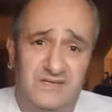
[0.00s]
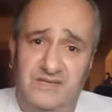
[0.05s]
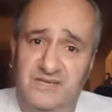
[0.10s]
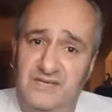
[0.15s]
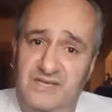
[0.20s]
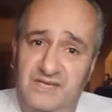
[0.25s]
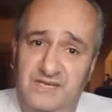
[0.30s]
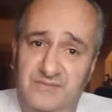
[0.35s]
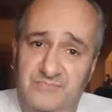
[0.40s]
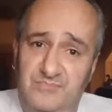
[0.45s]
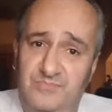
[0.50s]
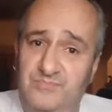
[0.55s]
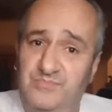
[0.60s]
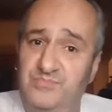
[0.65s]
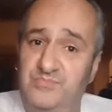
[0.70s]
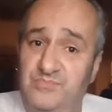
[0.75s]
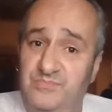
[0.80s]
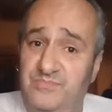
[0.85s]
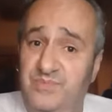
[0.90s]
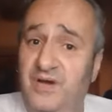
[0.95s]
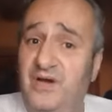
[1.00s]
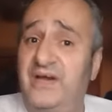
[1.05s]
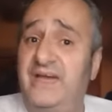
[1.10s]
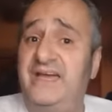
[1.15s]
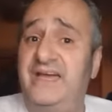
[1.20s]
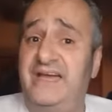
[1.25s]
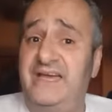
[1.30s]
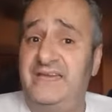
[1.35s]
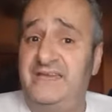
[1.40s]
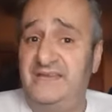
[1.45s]
In a, by
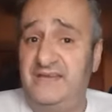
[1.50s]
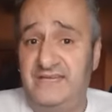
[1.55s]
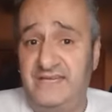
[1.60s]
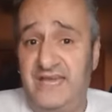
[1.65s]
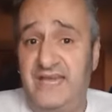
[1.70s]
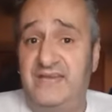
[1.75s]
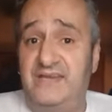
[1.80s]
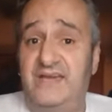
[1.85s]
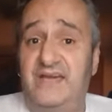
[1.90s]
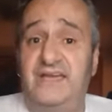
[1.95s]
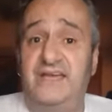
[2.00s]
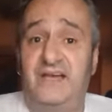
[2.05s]
a again a